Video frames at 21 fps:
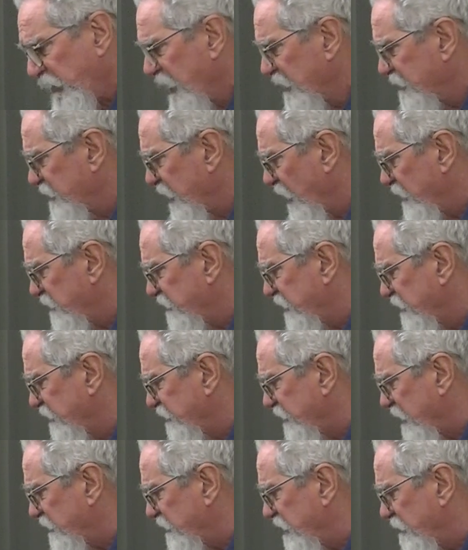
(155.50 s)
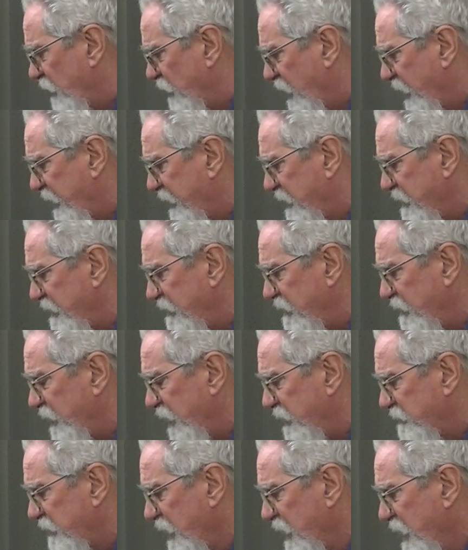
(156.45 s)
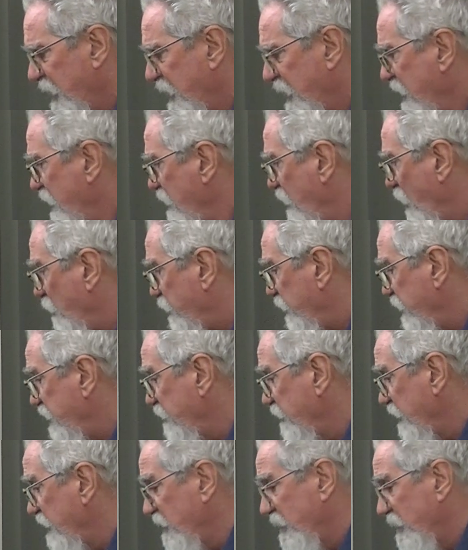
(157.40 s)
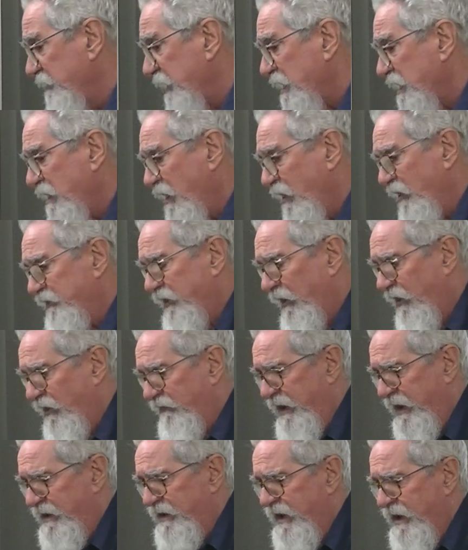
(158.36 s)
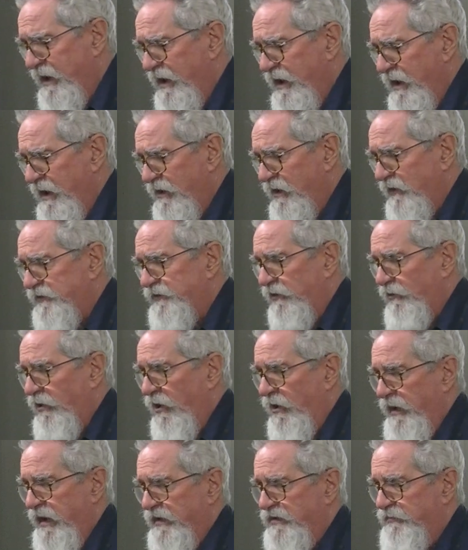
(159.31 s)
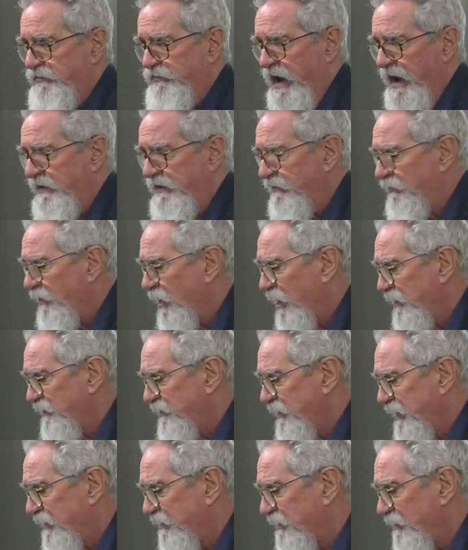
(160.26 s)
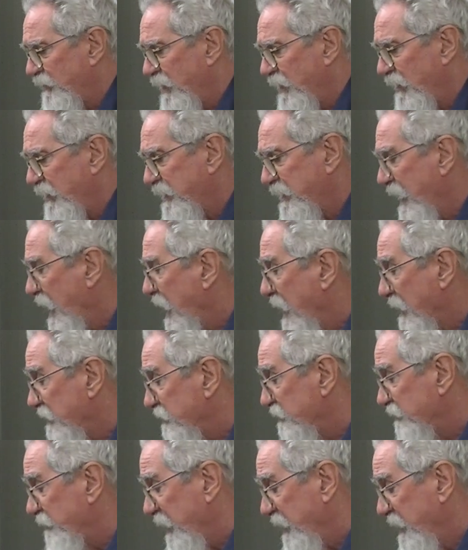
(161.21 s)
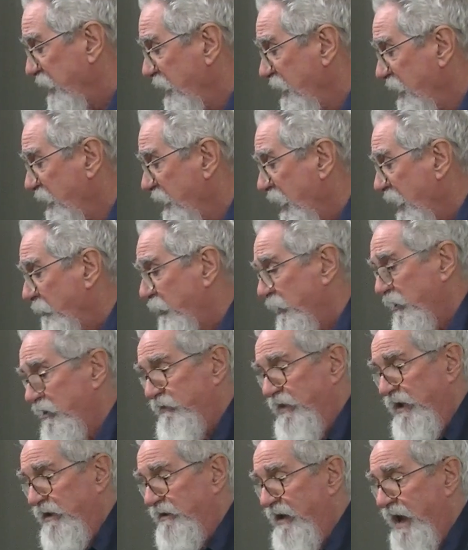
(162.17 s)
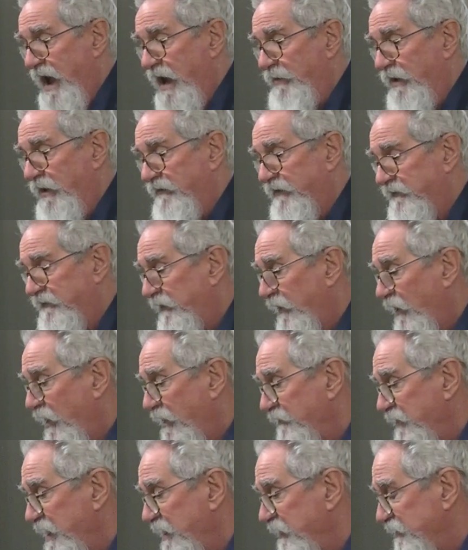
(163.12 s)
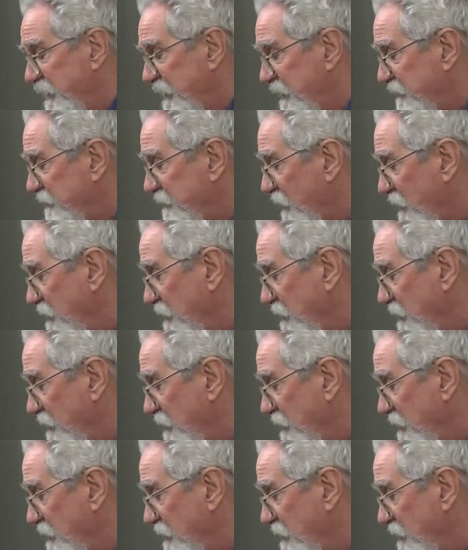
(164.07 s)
So I'm still scratching my head a little bit. I'll bring you a little bit closer. I've had lots of comments painted wires together. Well, I can't. It's been up on a build table for 5 years and there's got a